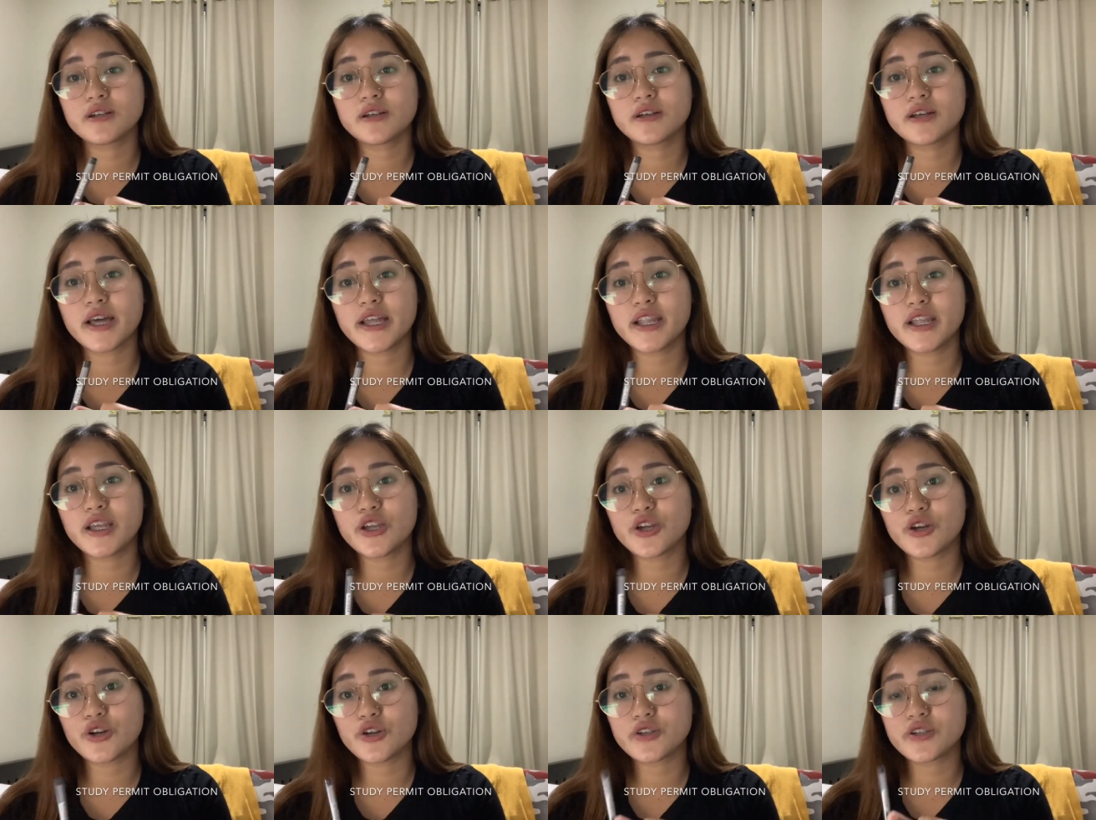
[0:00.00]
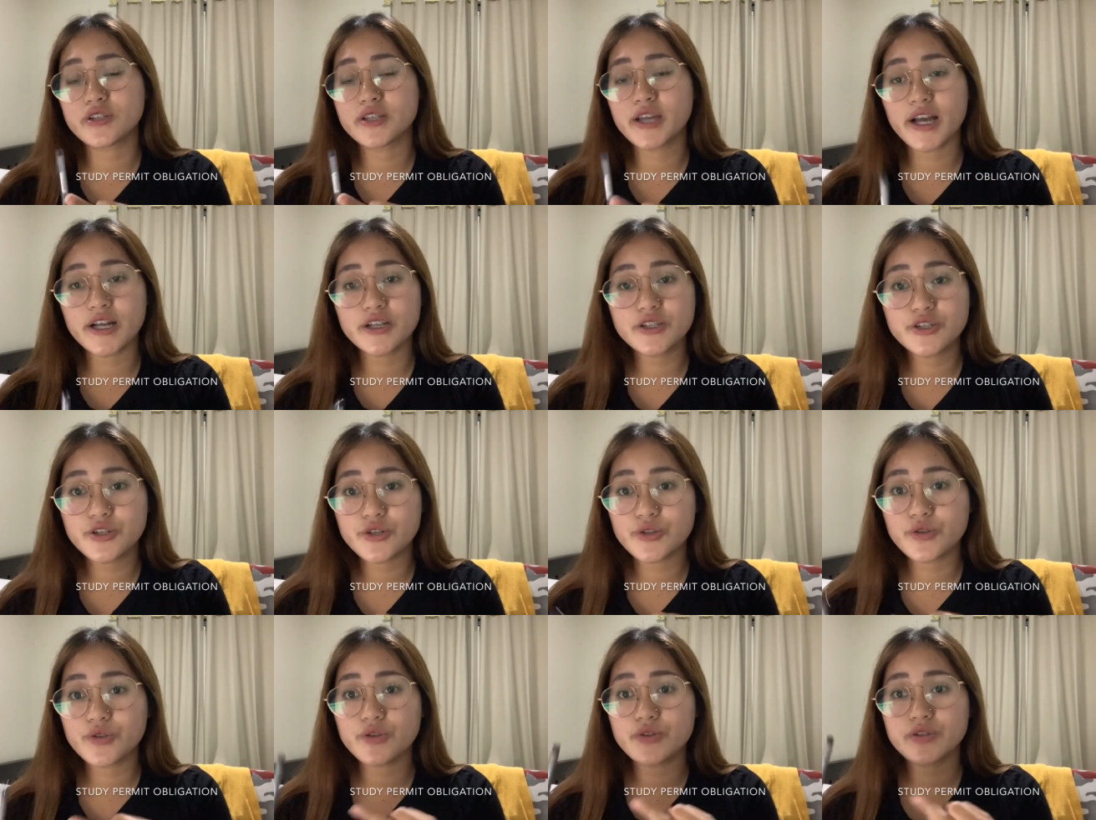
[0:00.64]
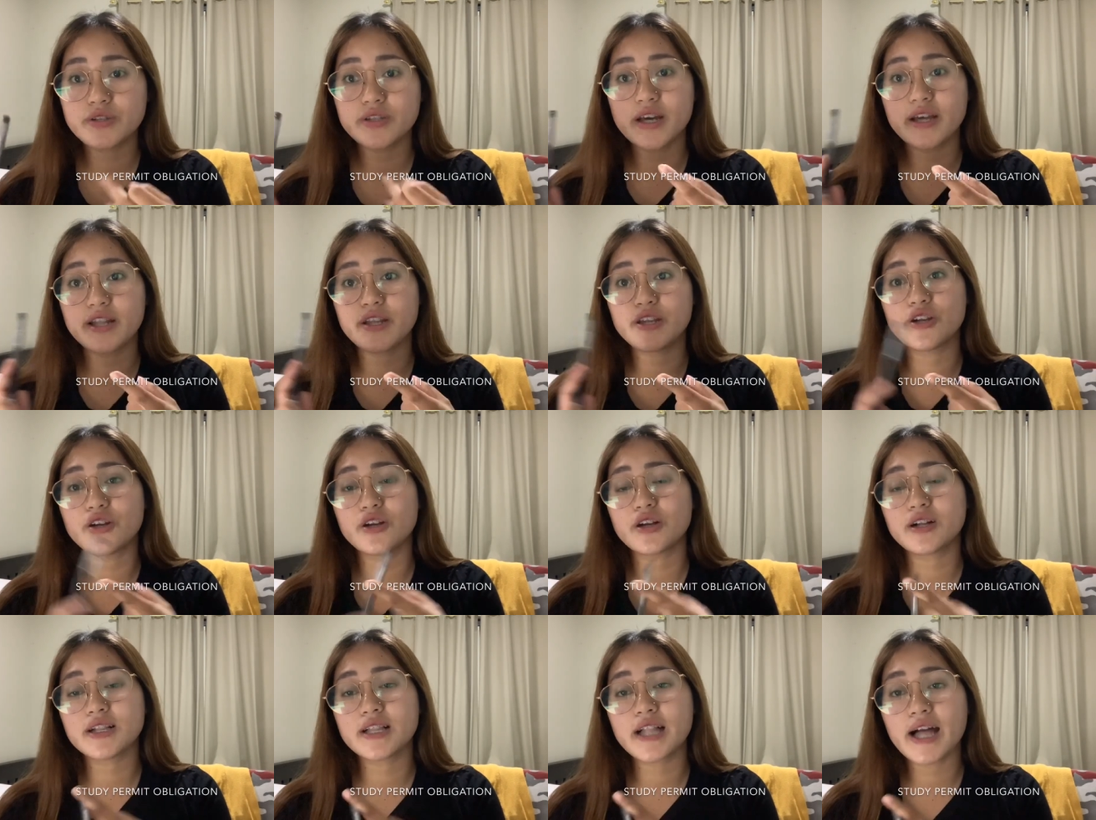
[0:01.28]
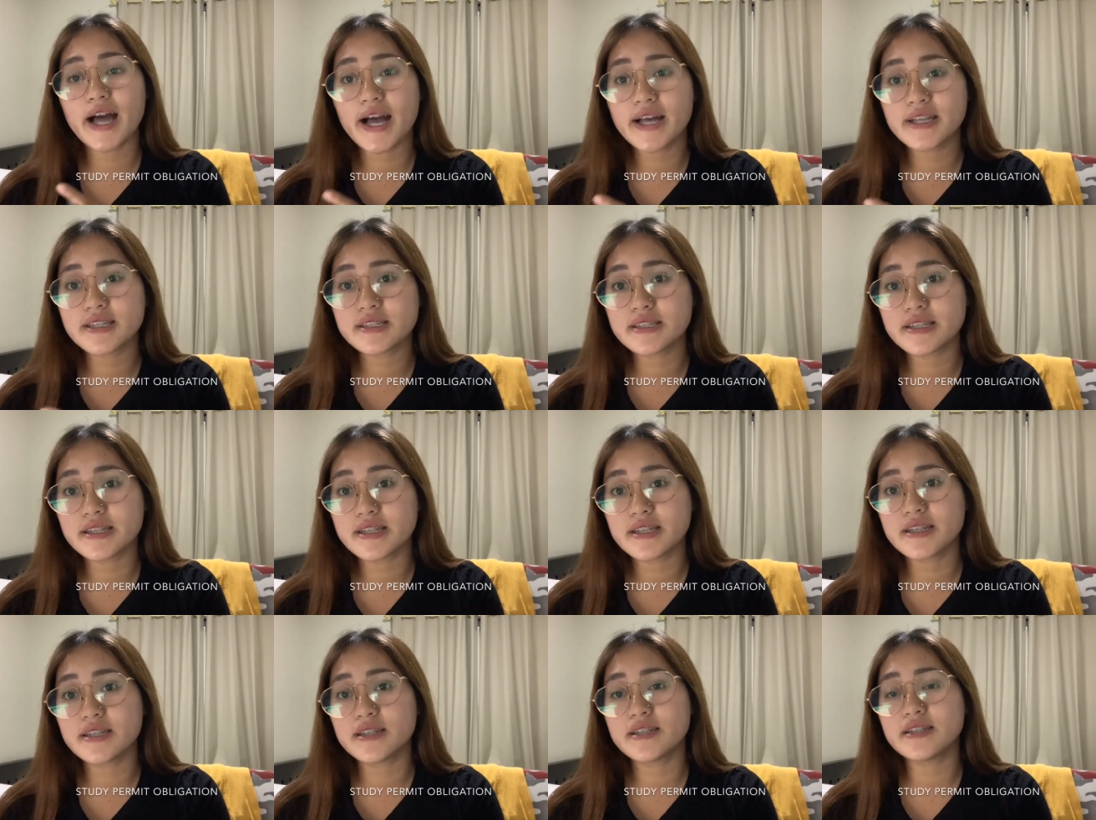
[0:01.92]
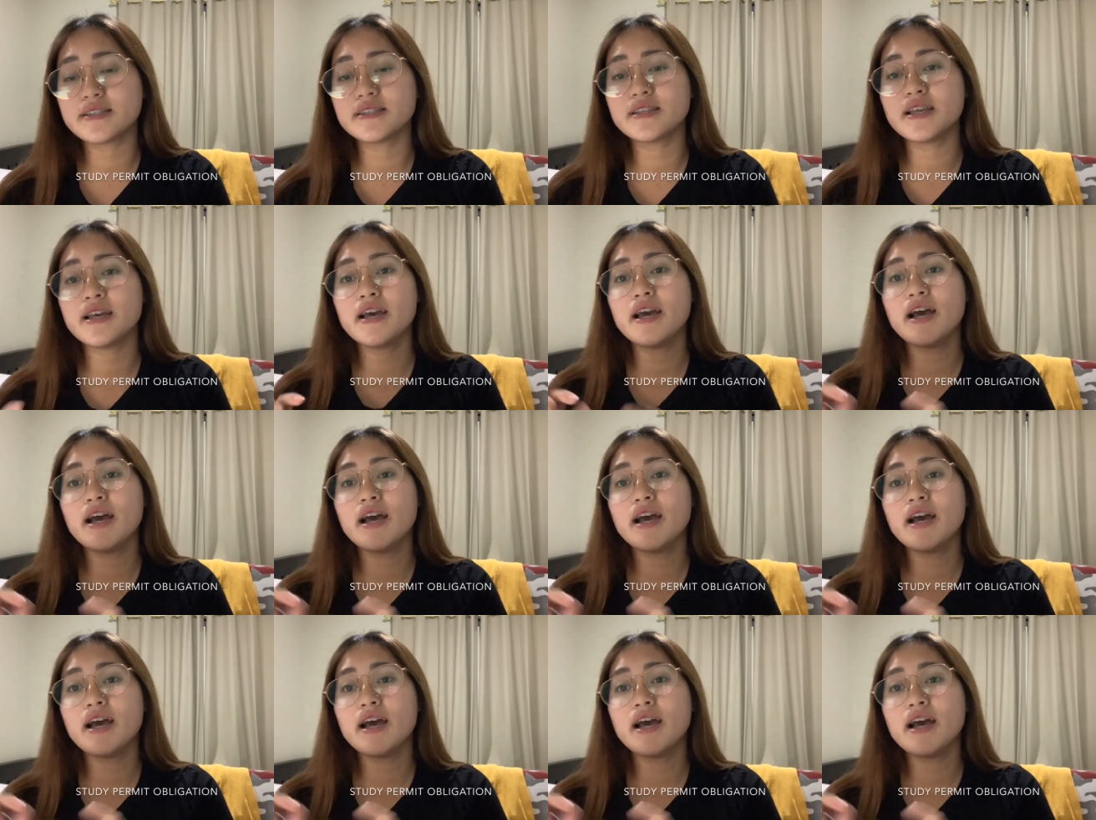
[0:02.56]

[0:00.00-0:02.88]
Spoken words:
getting your schedules, getting your classes,